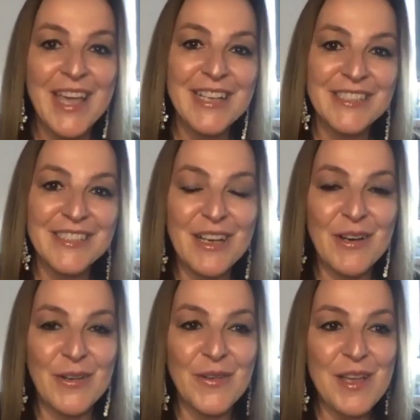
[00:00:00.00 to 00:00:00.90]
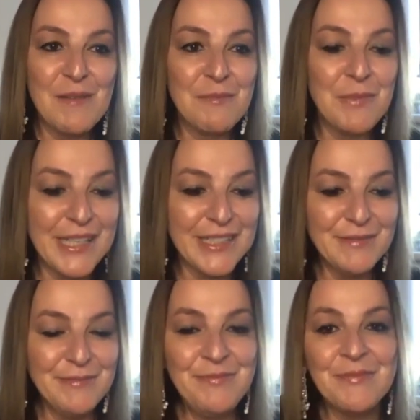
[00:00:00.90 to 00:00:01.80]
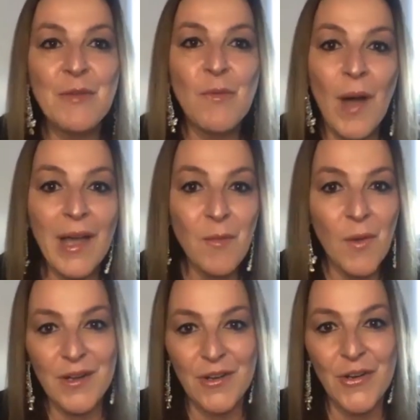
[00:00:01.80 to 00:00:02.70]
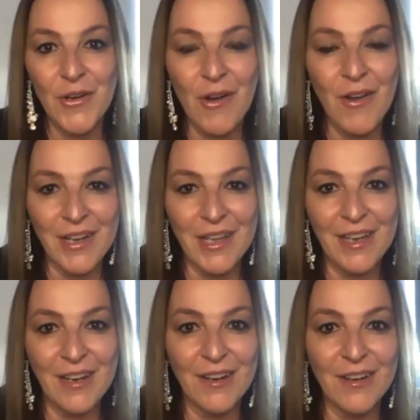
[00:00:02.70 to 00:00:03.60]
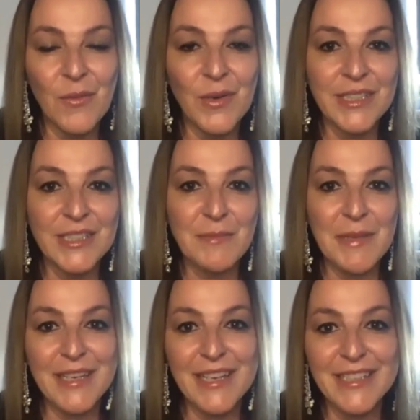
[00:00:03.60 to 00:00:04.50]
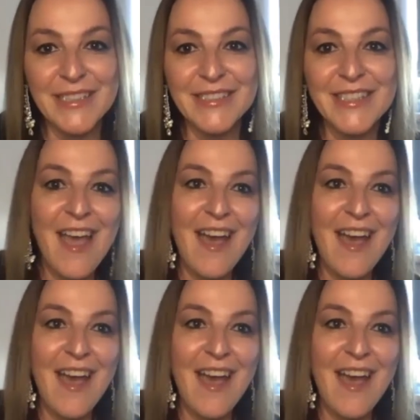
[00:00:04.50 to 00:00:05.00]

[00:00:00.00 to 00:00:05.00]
So, but why I wanted her on here was because